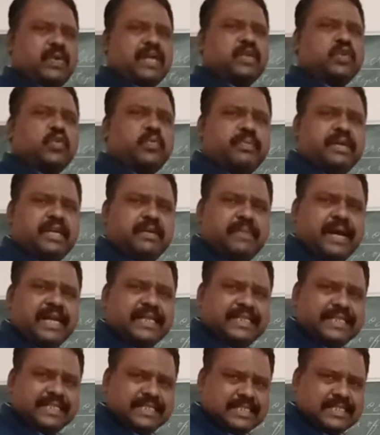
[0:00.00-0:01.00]
What do you mean by
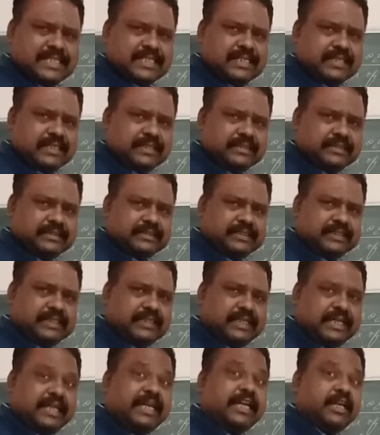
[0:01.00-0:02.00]
this?
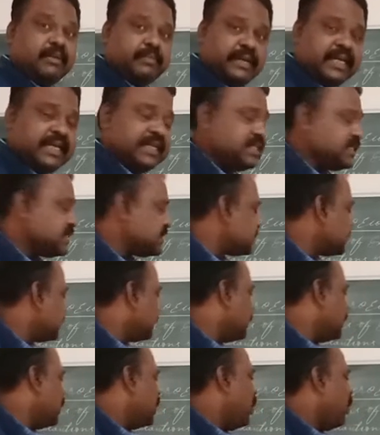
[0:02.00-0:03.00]
It means
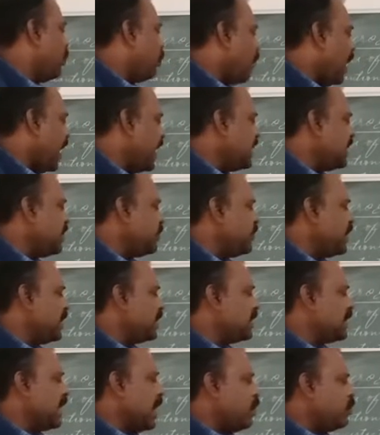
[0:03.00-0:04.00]
while we
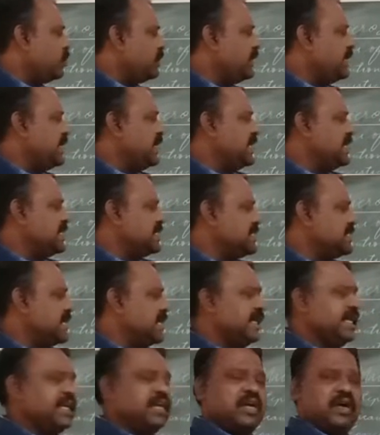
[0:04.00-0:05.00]
are counting
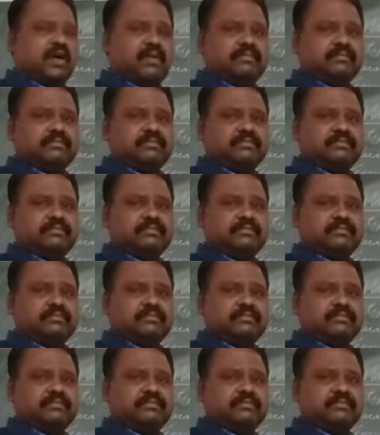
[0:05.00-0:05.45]
national income